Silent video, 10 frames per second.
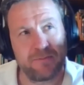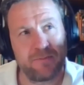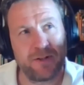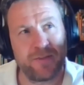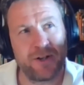
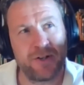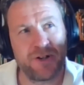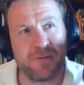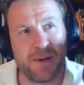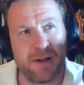When I've heard
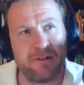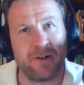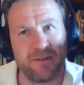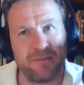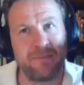Joe Perry
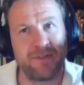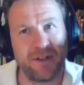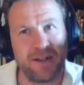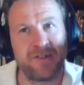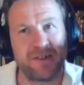on, I
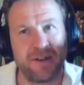think he's